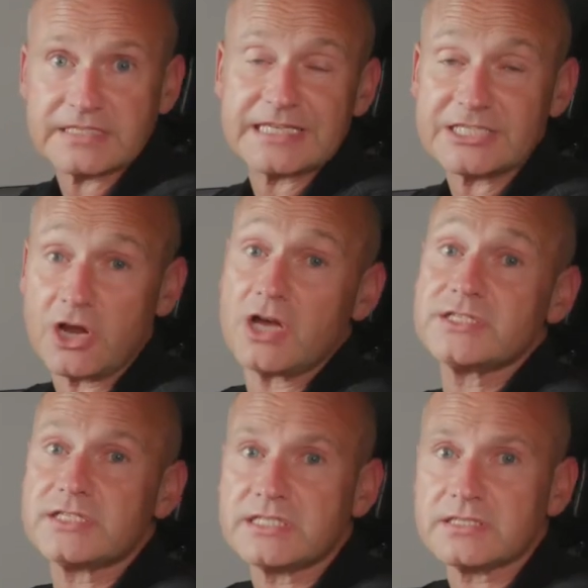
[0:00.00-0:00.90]
These are
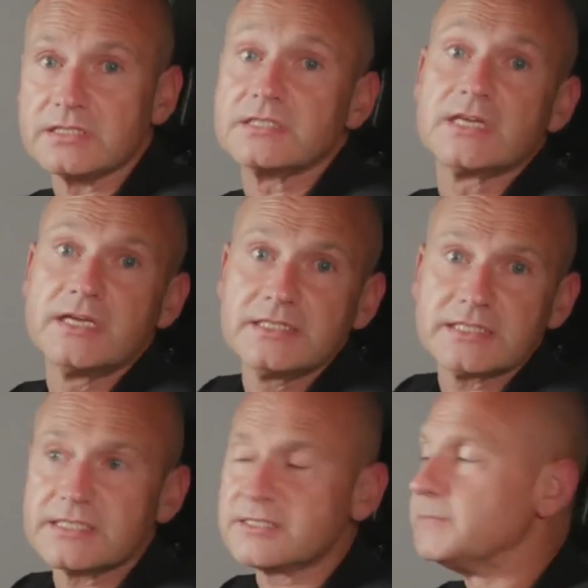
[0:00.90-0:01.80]
assistance
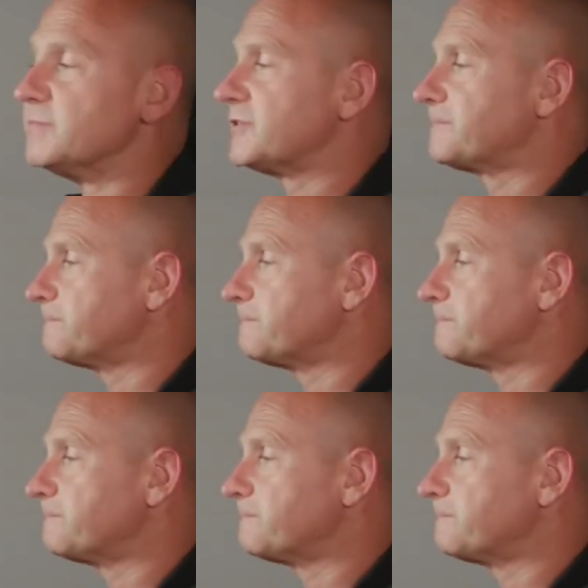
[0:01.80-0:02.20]
systems.